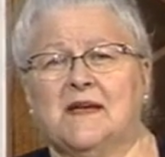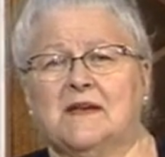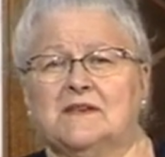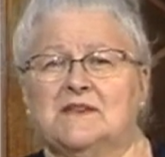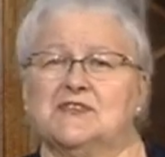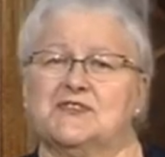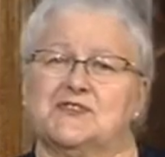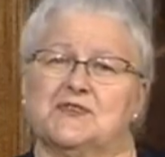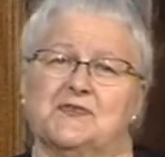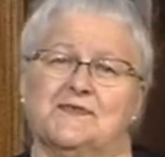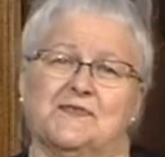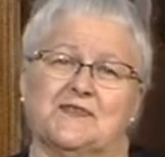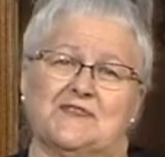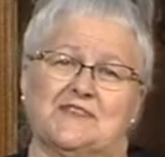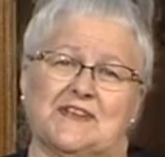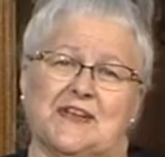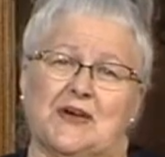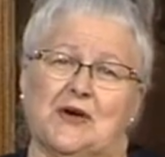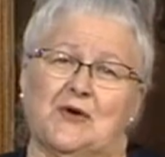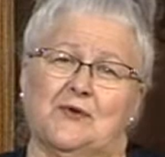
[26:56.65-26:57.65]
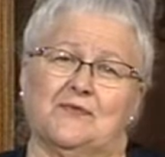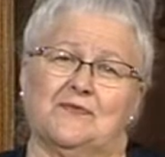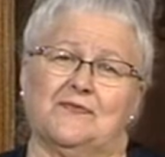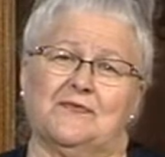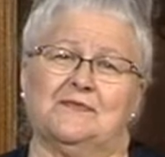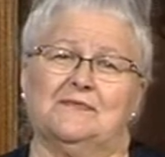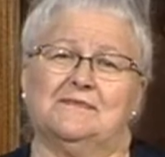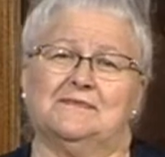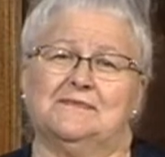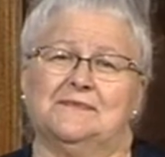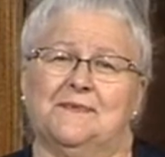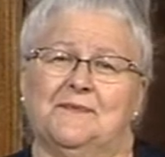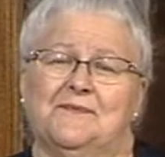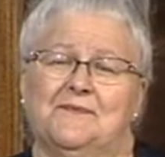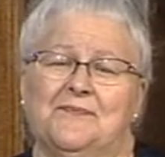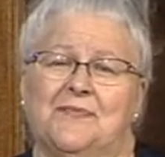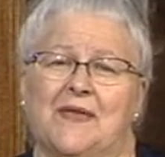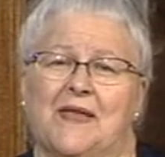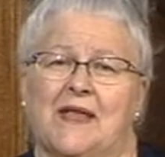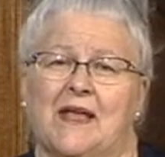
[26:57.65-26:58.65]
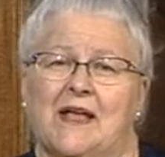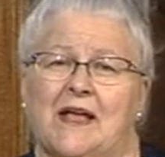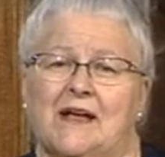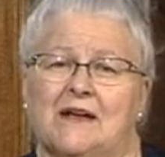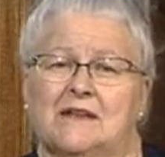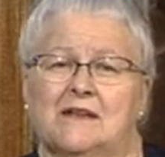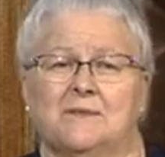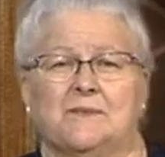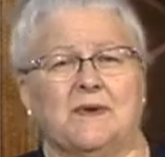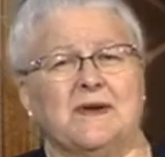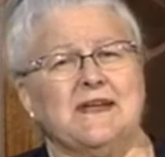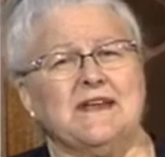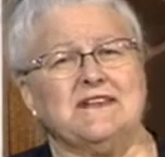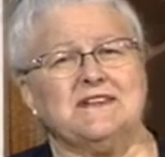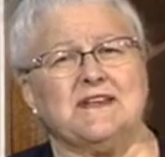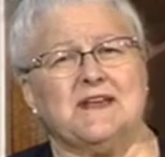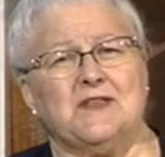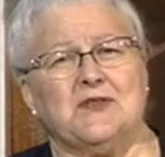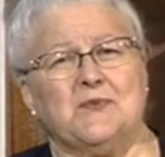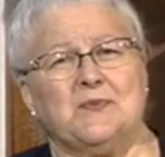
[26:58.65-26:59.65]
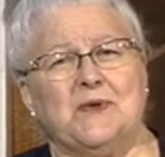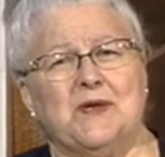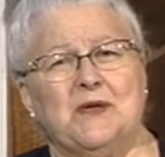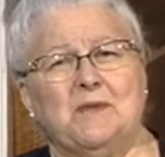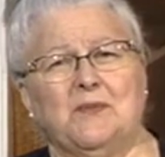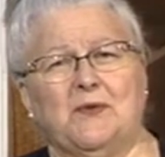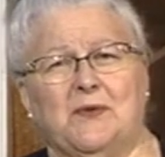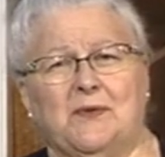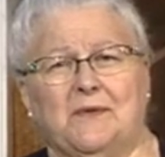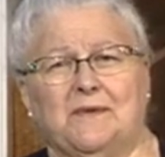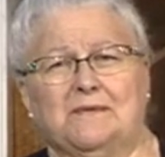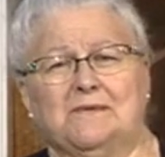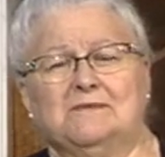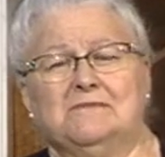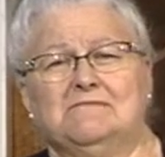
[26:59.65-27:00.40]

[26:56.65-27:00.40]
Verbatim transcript: to serve yourself, to please other people,